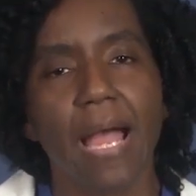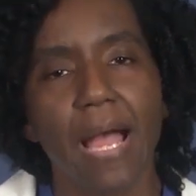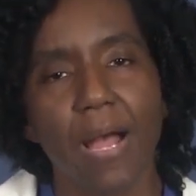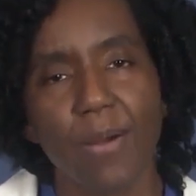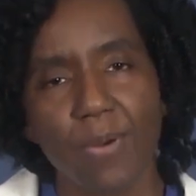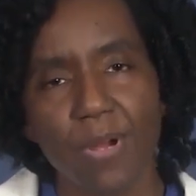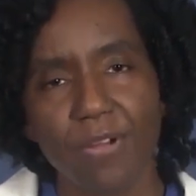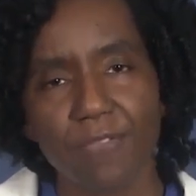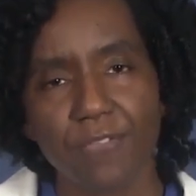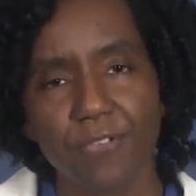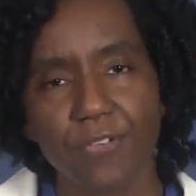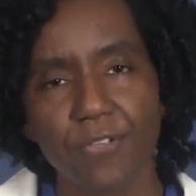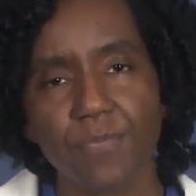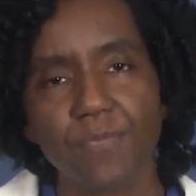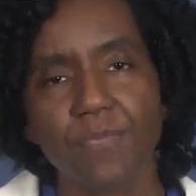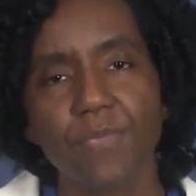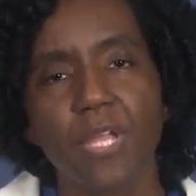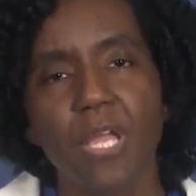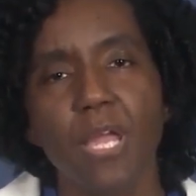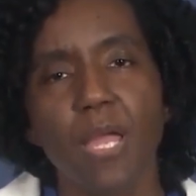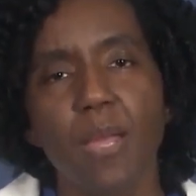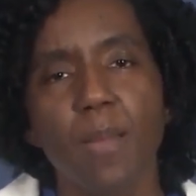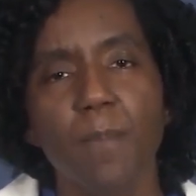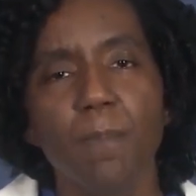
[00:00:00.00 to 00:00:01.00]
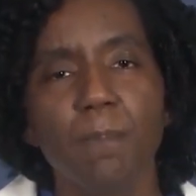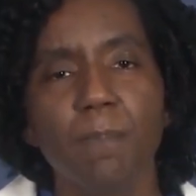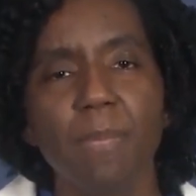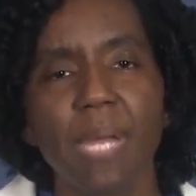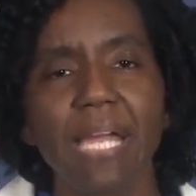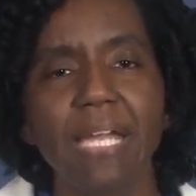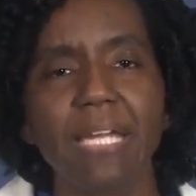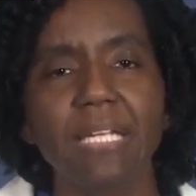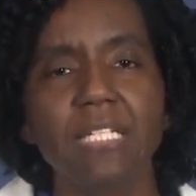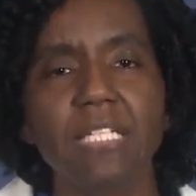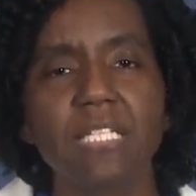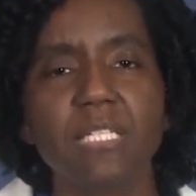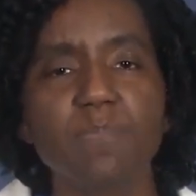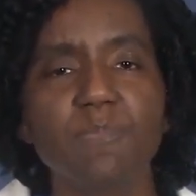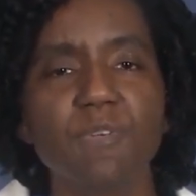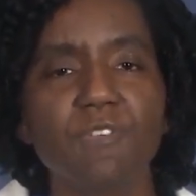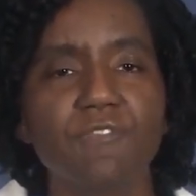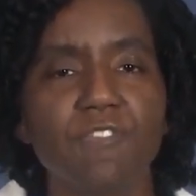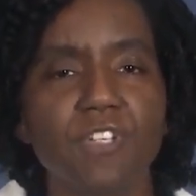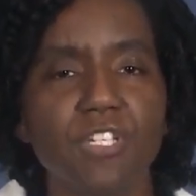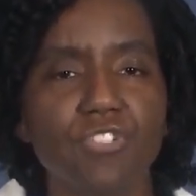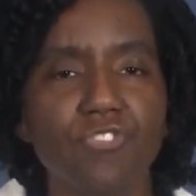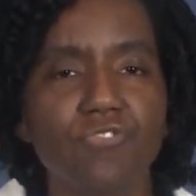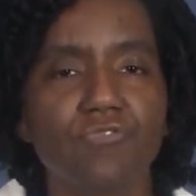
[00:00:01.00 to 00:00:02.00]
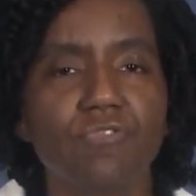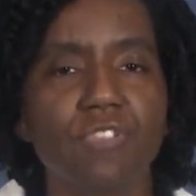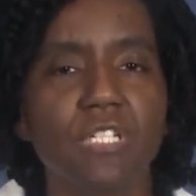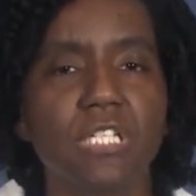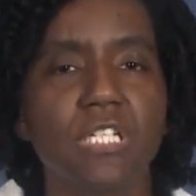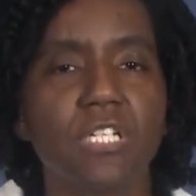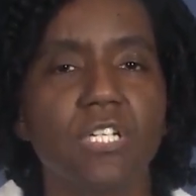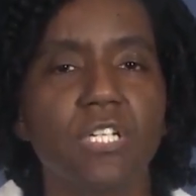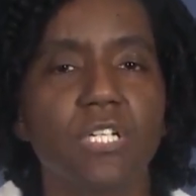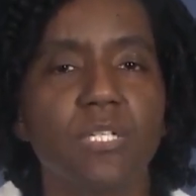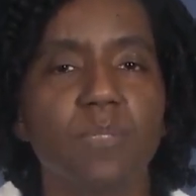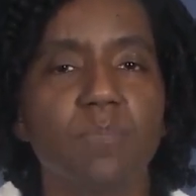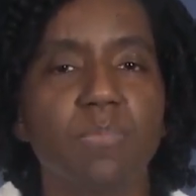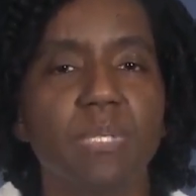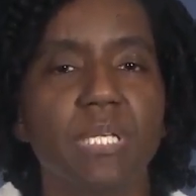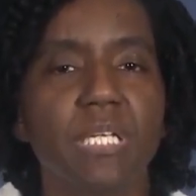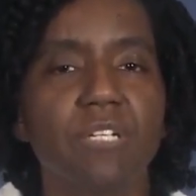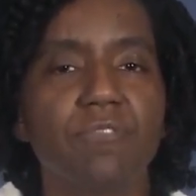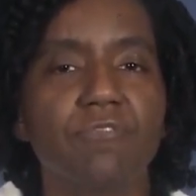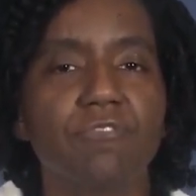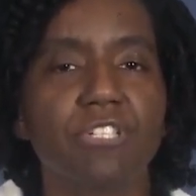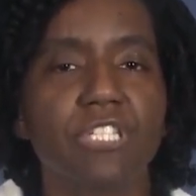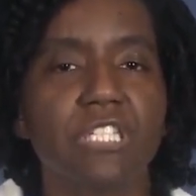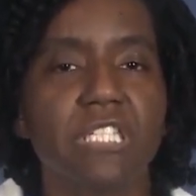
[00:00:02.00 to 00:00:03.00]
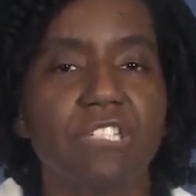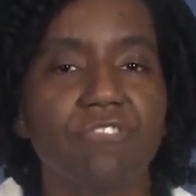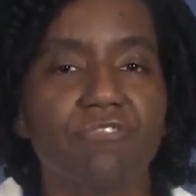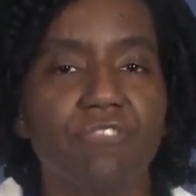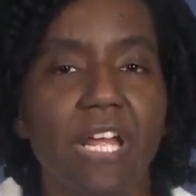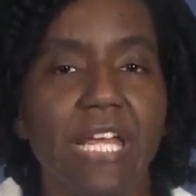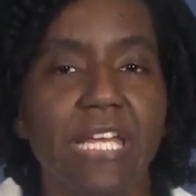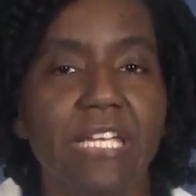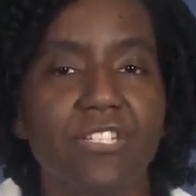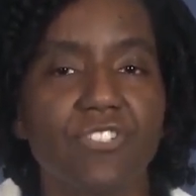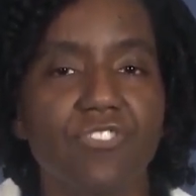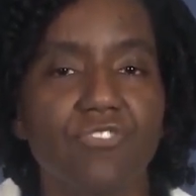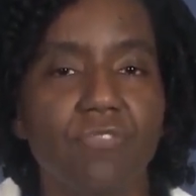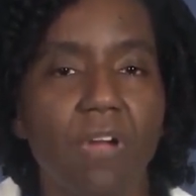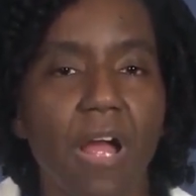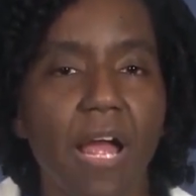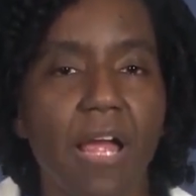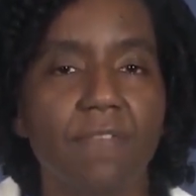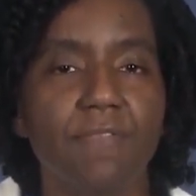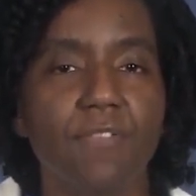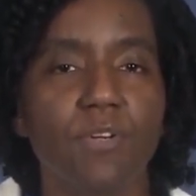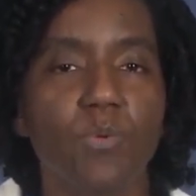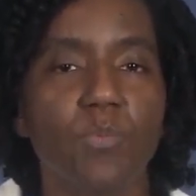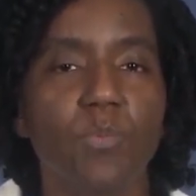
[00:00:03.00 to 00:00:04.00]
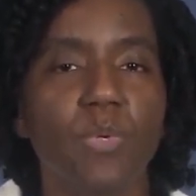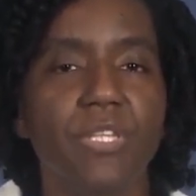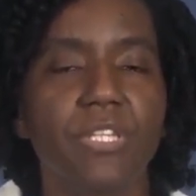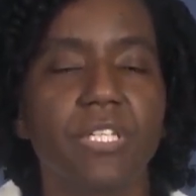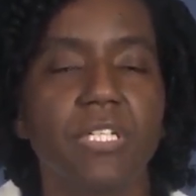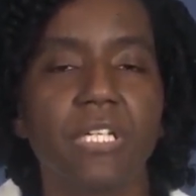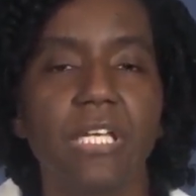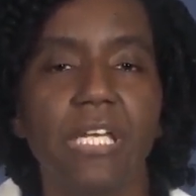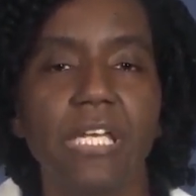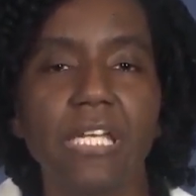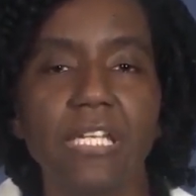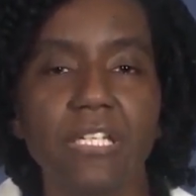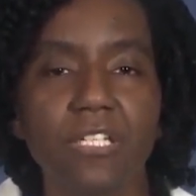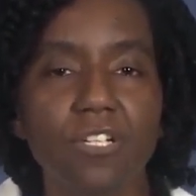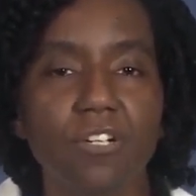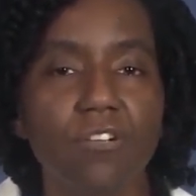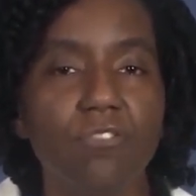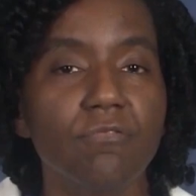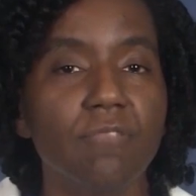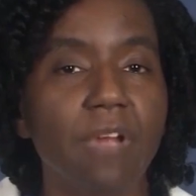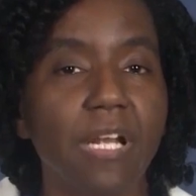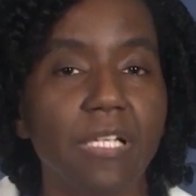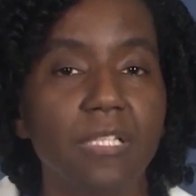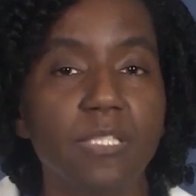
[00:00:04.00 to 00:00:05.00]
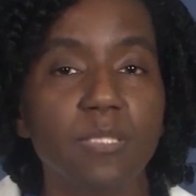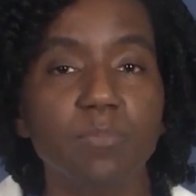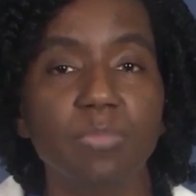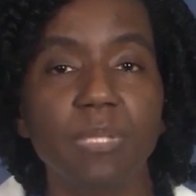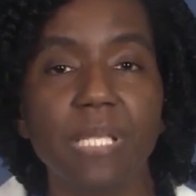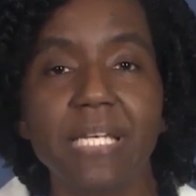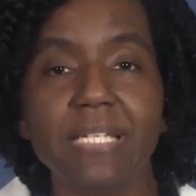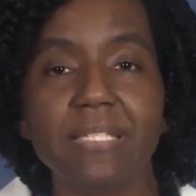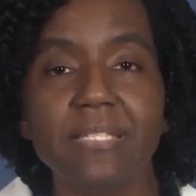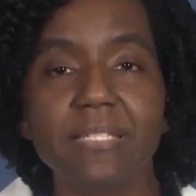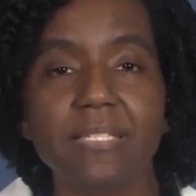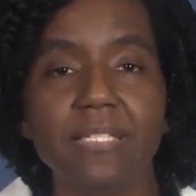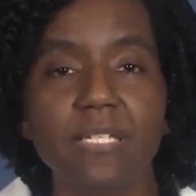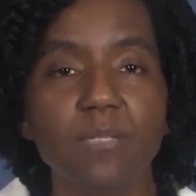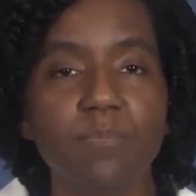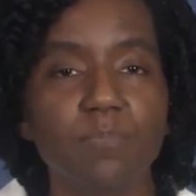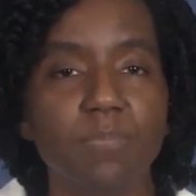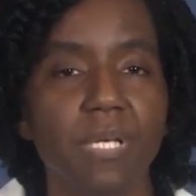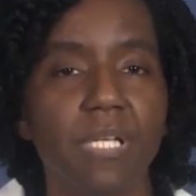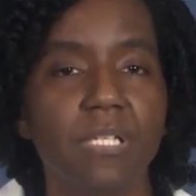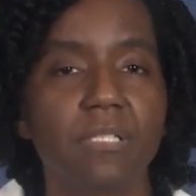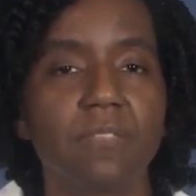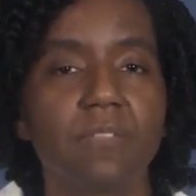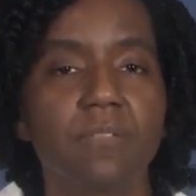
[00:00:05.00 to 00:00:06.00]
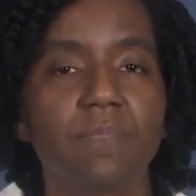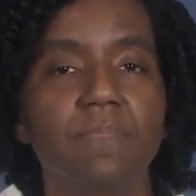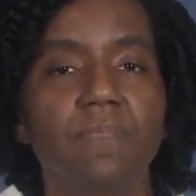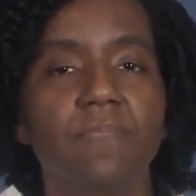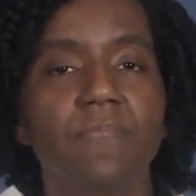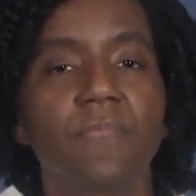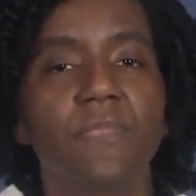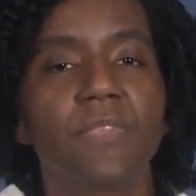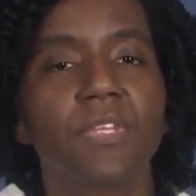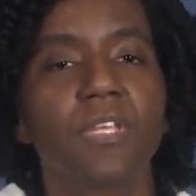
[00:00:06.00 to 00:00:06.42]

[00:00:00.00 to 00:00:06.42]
However, mechanism of injury could be a restrained driver with an incorrectly placed seatbelt.